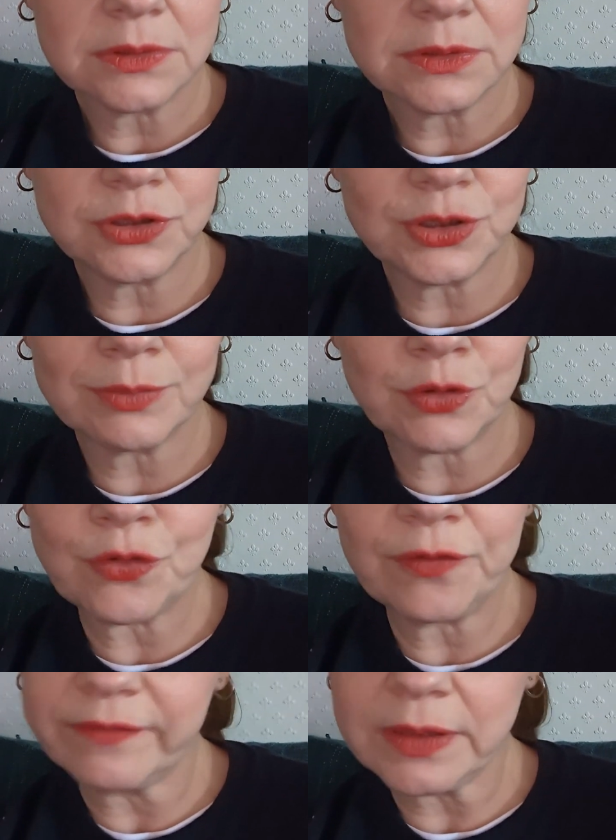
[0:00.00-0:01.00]
to drink my
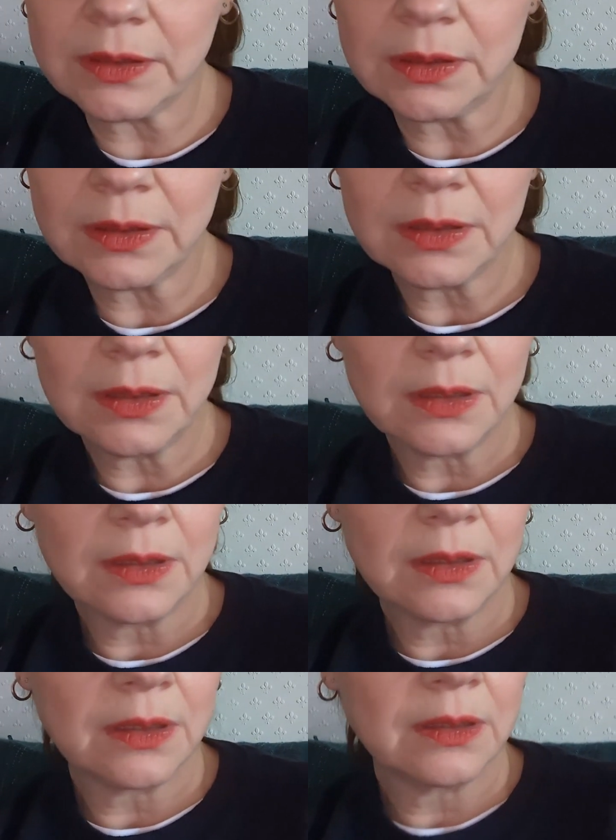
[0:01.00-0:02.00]
coffee in,
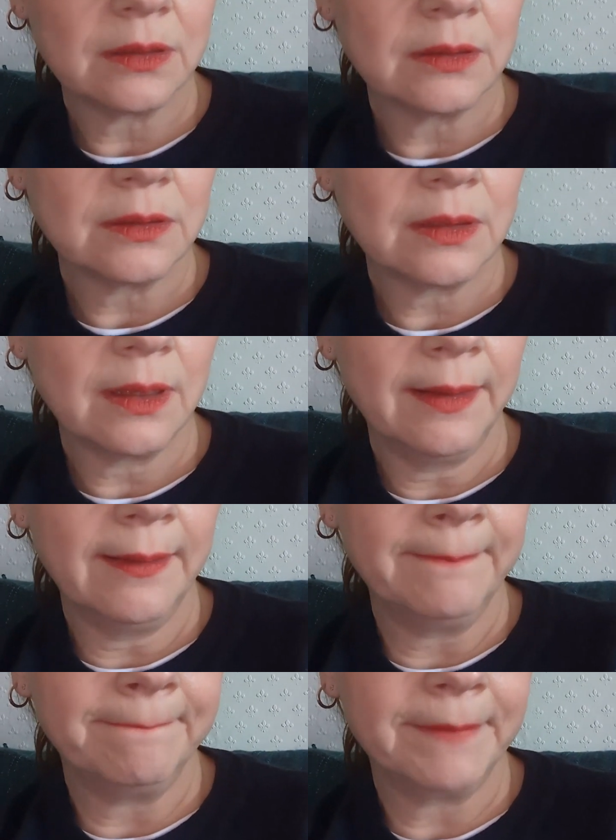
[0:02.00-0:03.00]

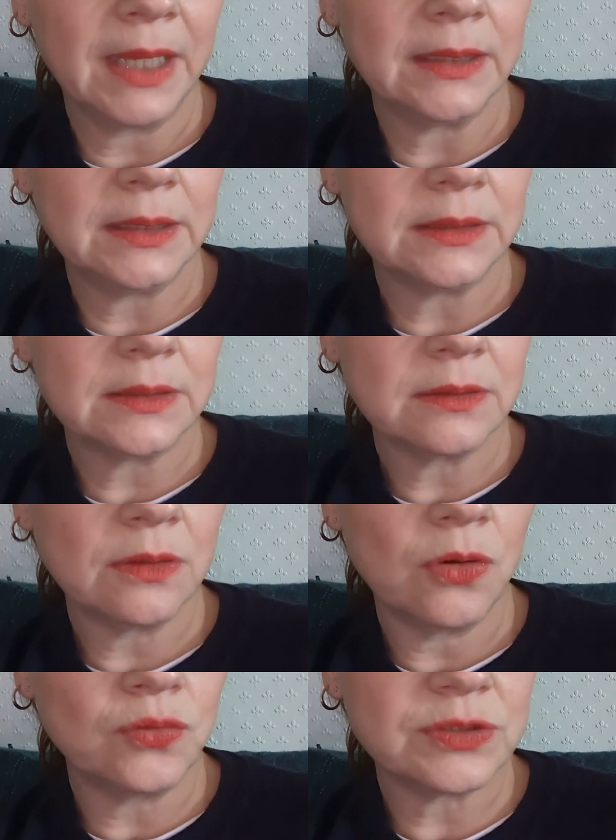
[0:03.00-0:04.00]
and
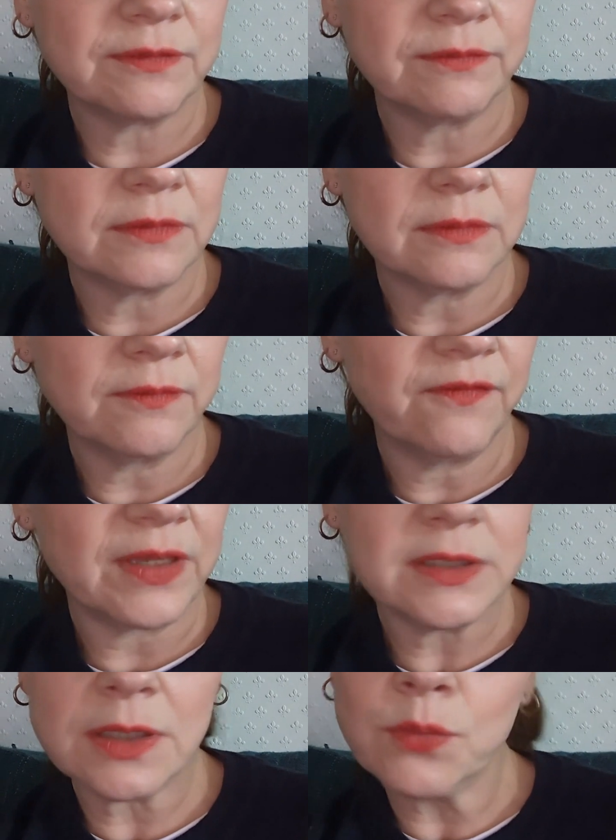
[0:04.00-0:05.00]
always
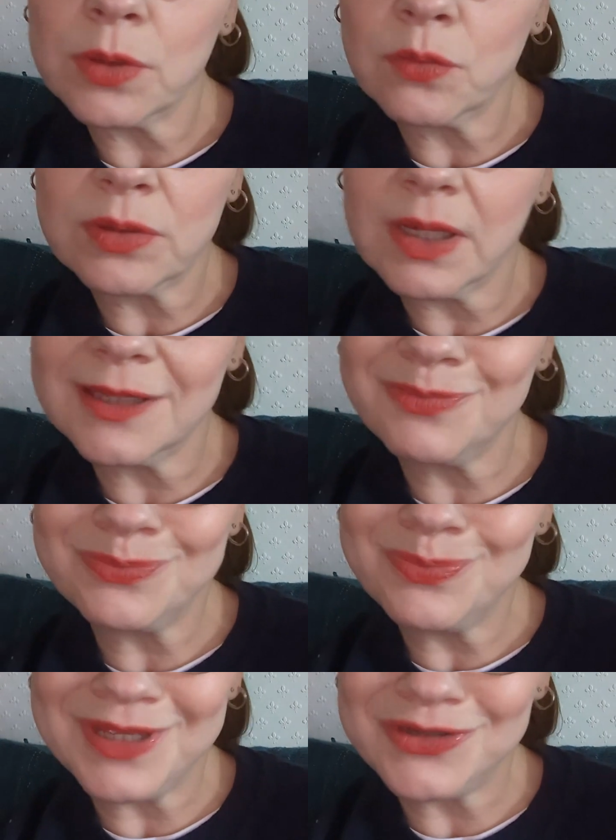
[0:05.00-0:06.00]
find somewhere with nice
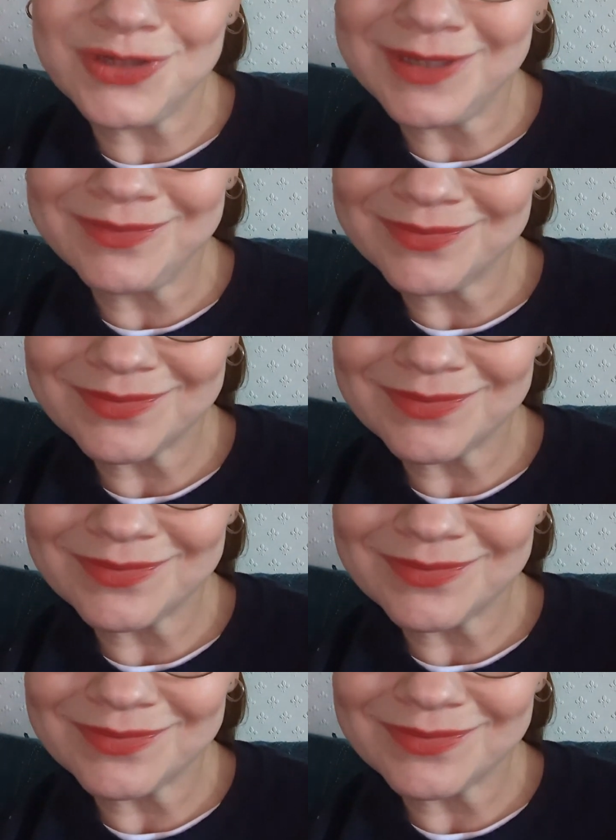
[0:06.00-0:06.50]
pastry.